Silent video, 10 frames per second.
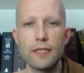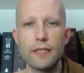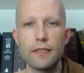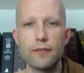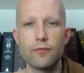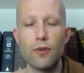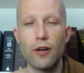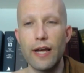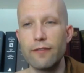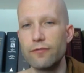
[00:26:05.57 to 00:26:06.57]
Wrong
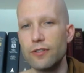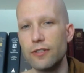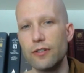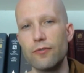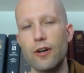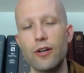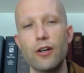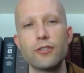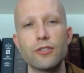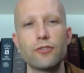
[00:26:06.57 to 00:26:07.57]
effort and wrong
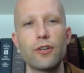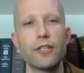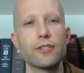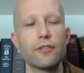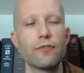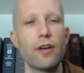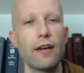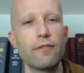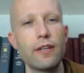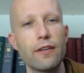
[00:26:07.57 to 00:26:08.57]
concentration. If you have
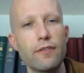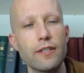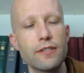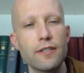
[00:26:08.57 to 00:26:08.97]
any of these,